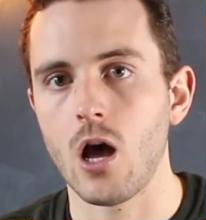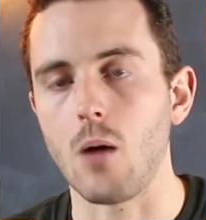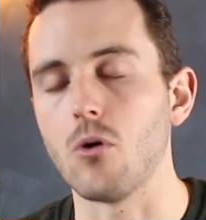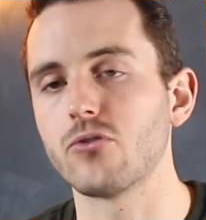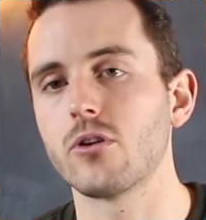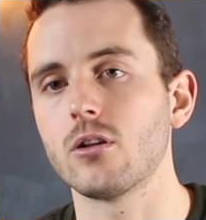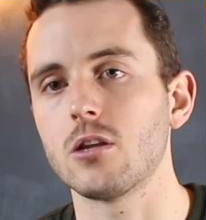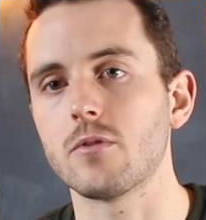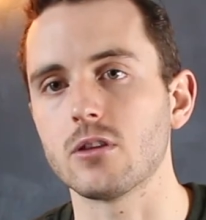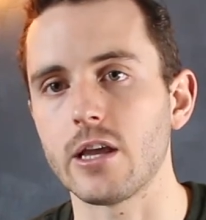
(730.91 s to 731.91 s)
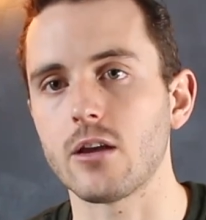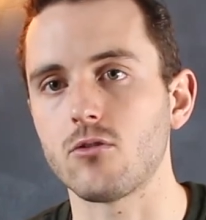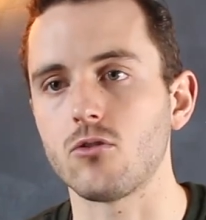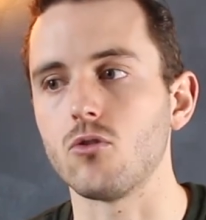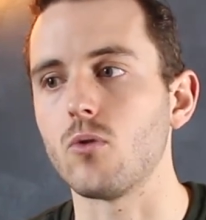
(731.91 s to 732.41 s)
I'm also going to leave a link
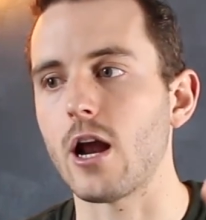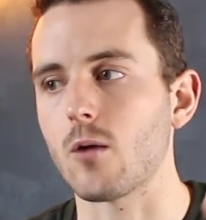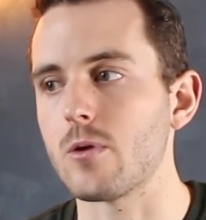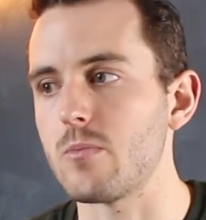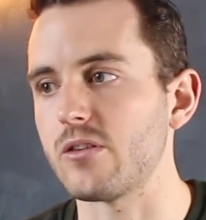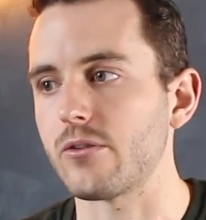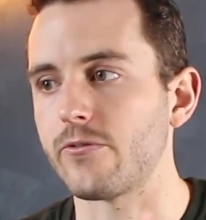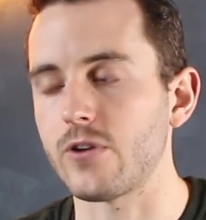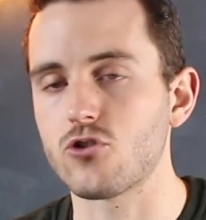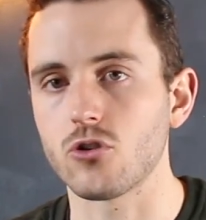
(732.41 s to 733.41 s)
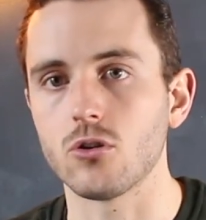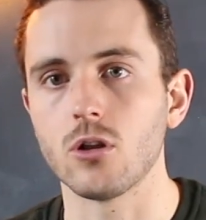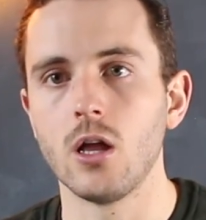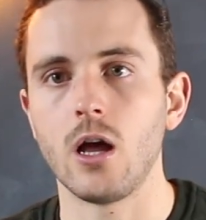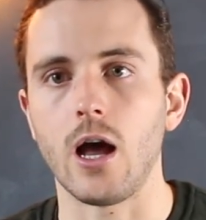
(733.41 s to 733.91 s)
to Airbnb's
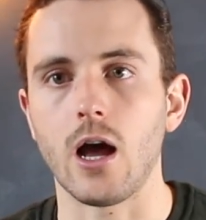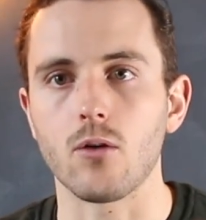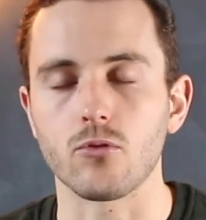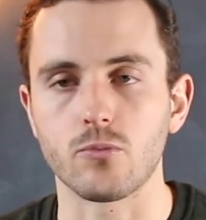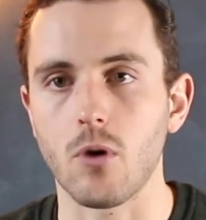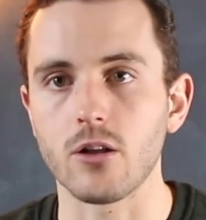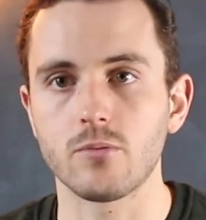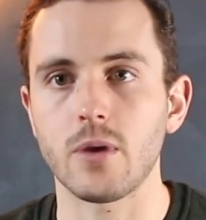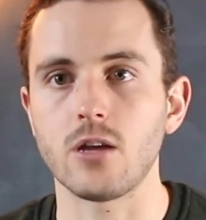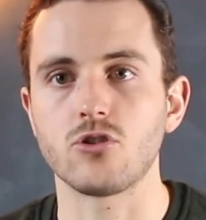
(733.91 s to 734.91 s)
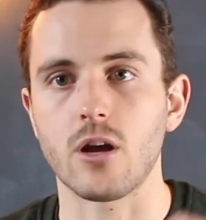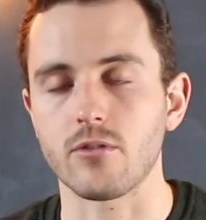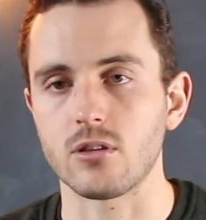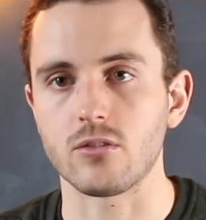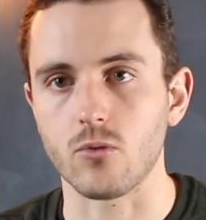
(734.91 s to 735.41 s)
official uh, response page to
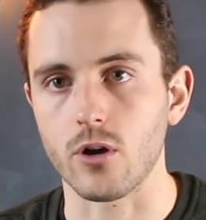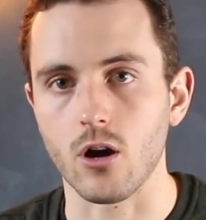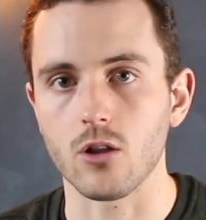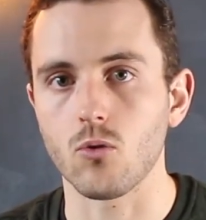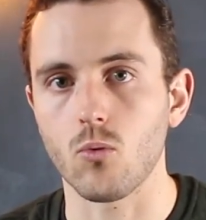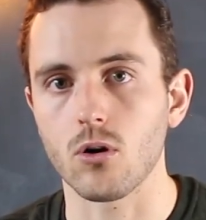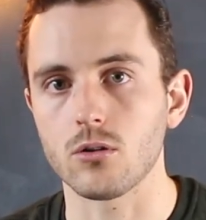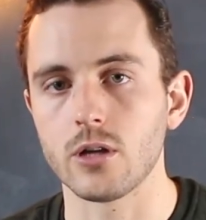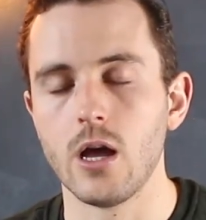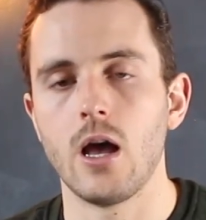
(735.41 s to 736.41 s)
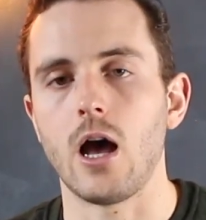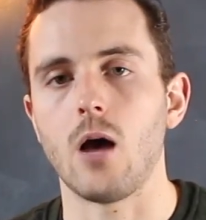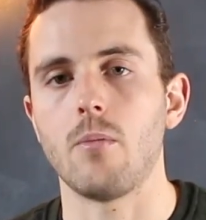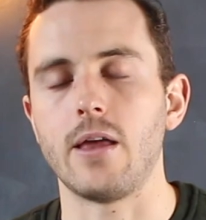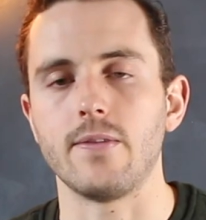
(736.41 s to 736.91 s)
everything that's going on in the world,
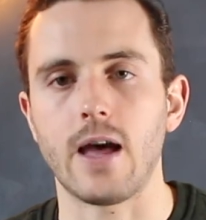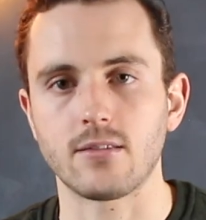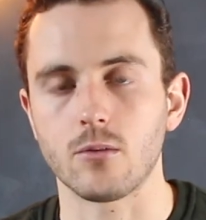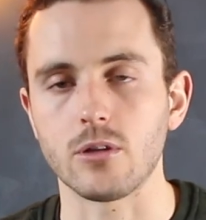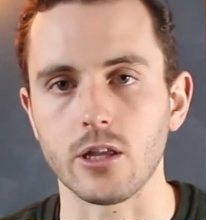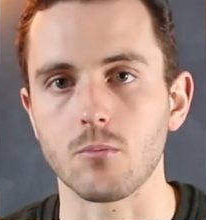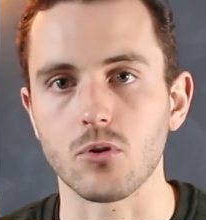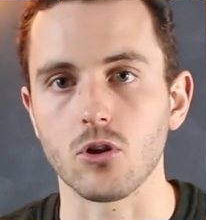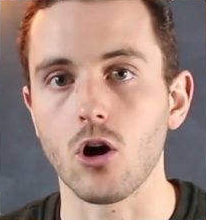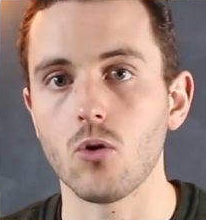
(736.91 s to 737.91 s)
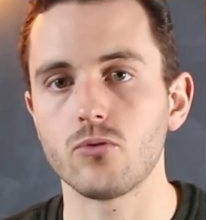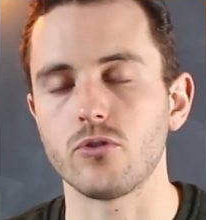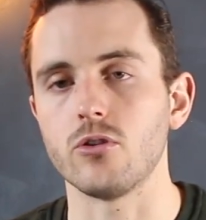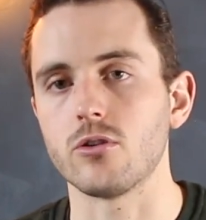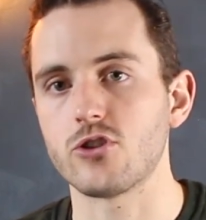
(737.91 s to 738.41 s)
um, and that's going to be linked below, so
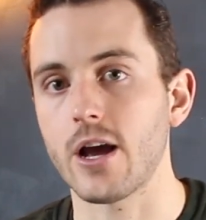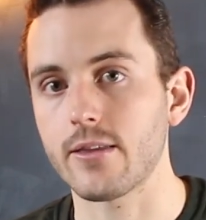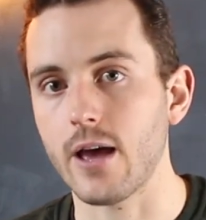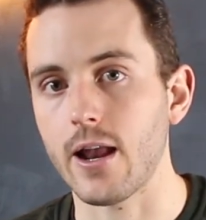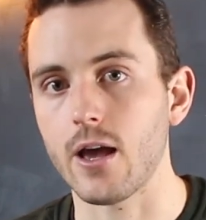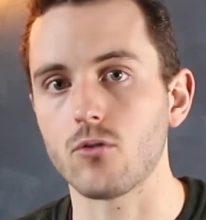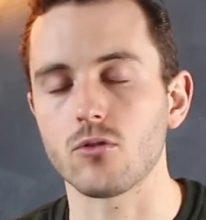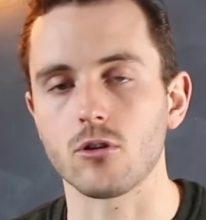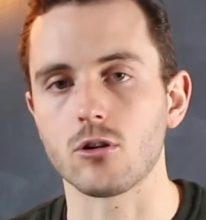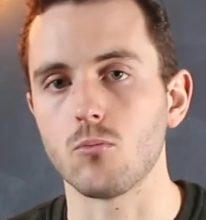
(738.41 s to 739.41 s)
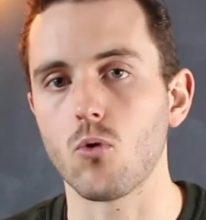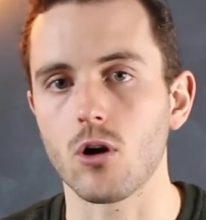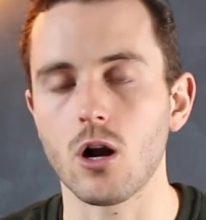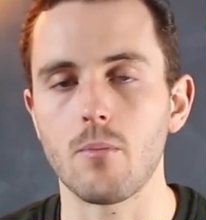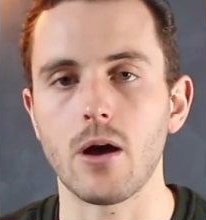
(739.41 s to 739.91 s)
you can check that out to learn
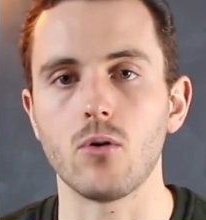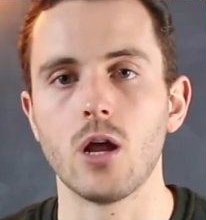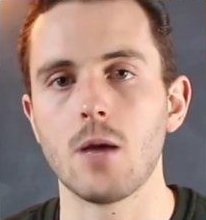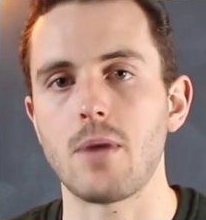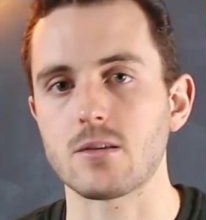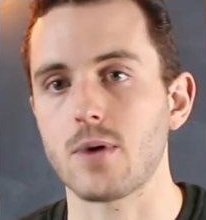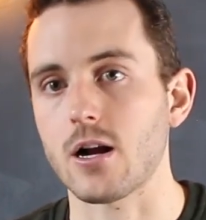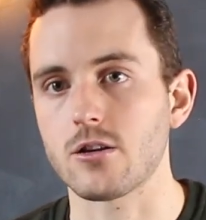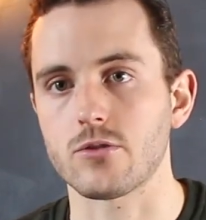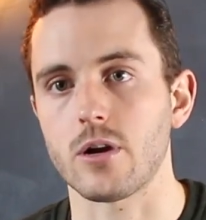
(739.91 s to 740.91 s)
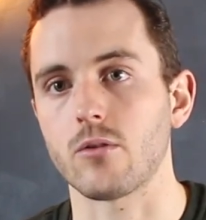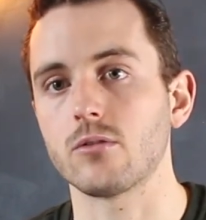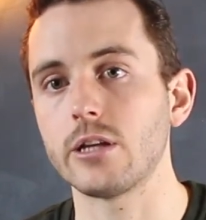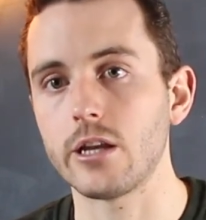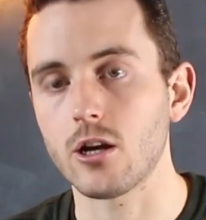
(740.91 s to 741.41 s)
more about best practices around
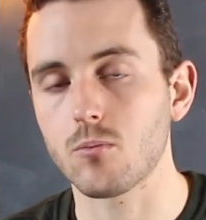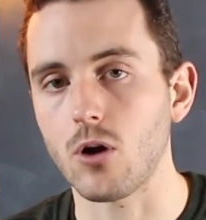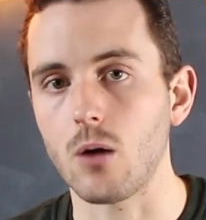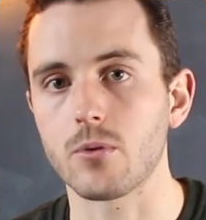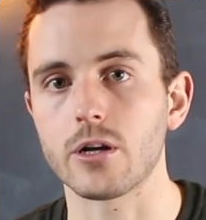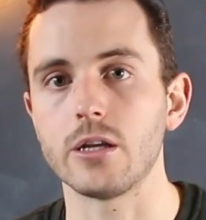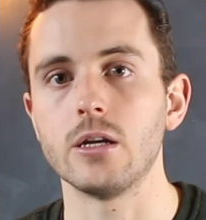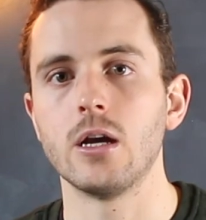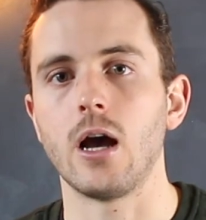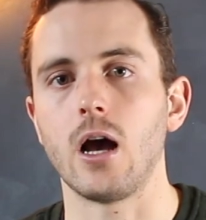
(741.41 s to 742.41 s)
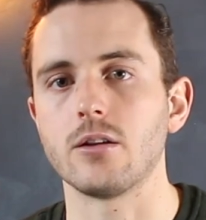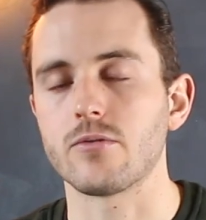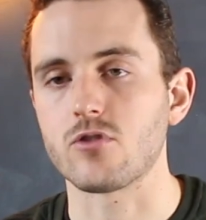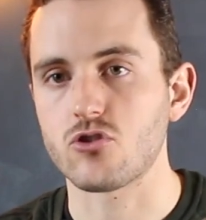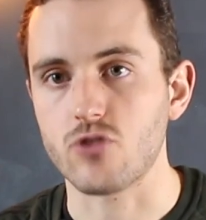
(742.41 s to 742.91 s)
cleaning your property, uh,
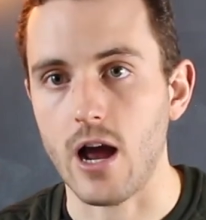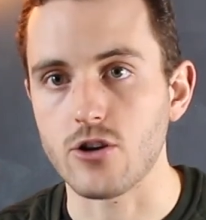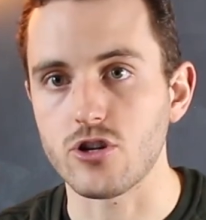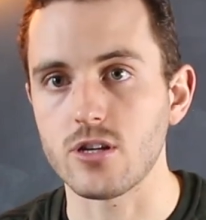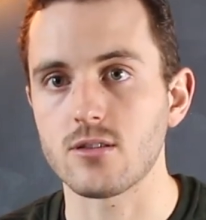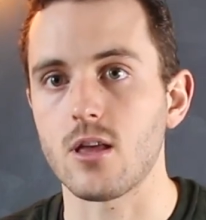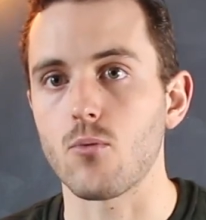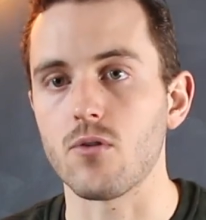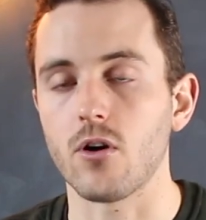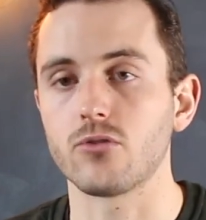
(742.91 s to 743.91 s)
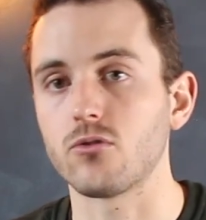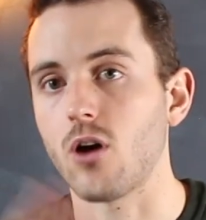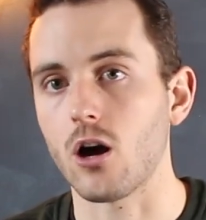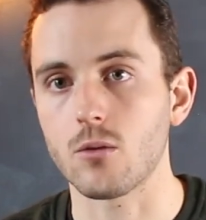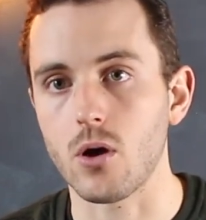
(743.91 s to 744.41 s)
different strategies that we've also
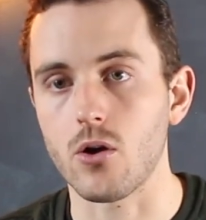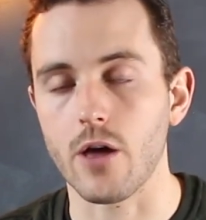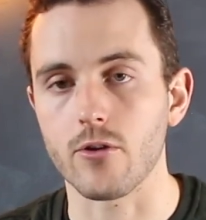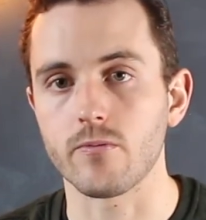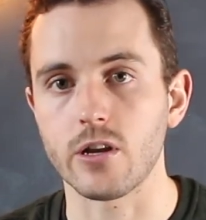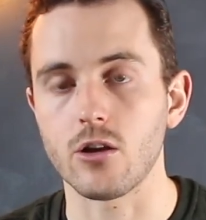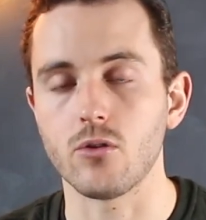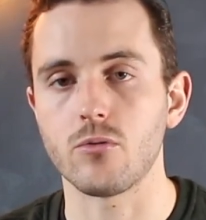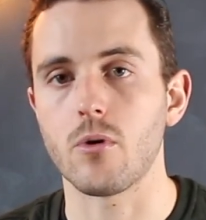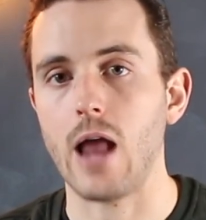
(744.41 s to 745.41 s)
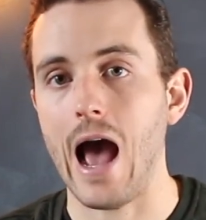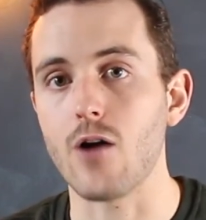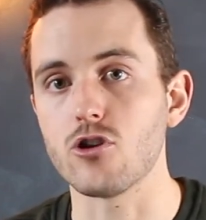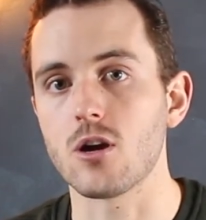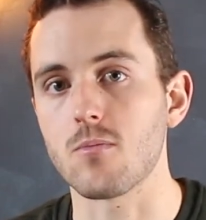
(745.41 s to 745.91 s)
talked about in other videos about how
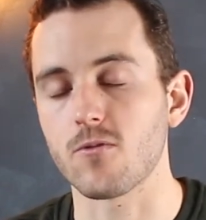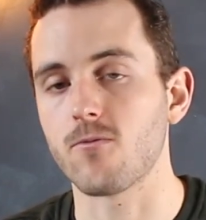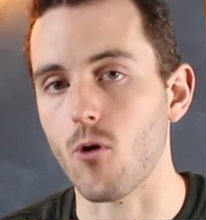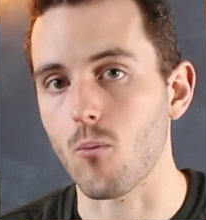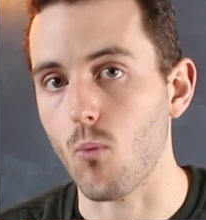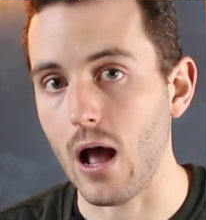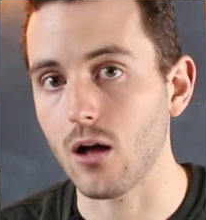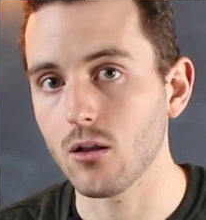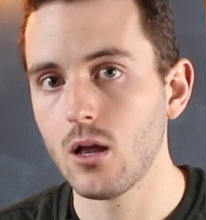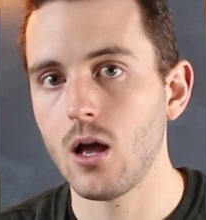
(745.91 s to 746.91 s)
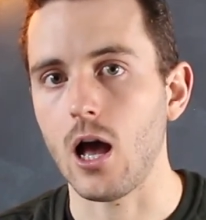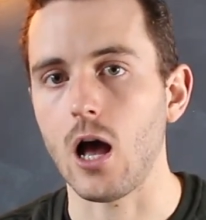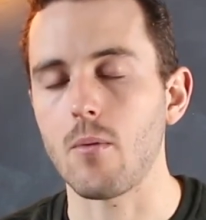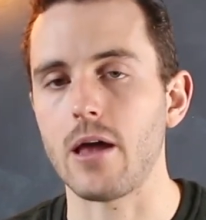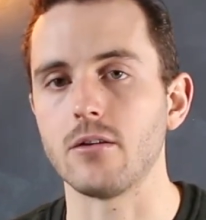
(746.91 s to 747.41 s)
you can perform well
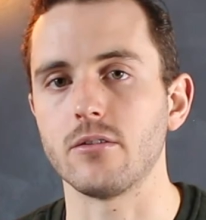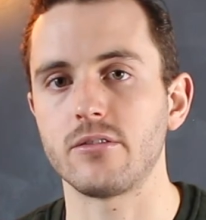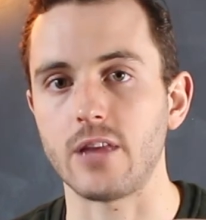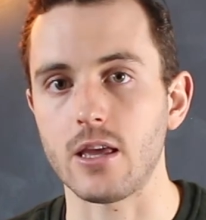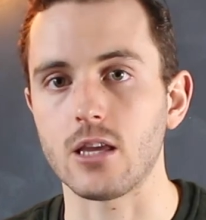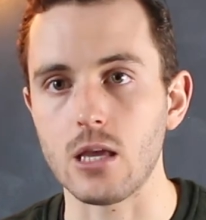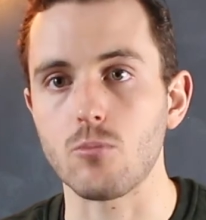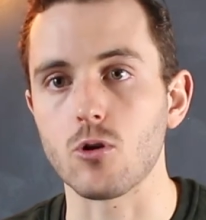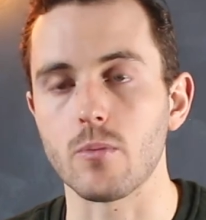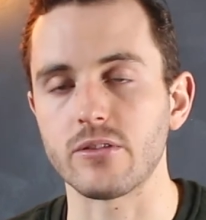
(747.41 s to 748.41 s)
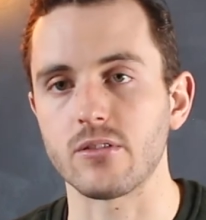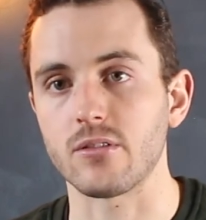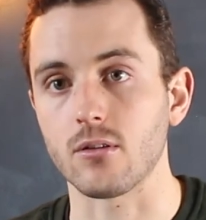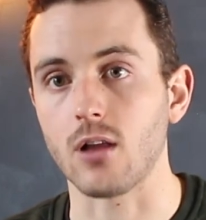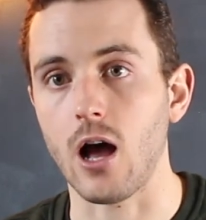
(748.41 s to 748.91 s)
um, and stay keep your business
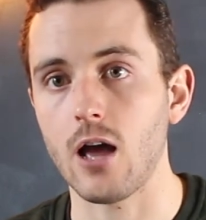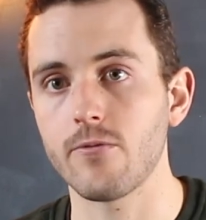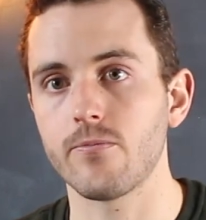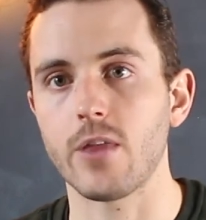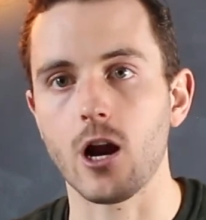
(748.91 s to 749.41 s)
alive.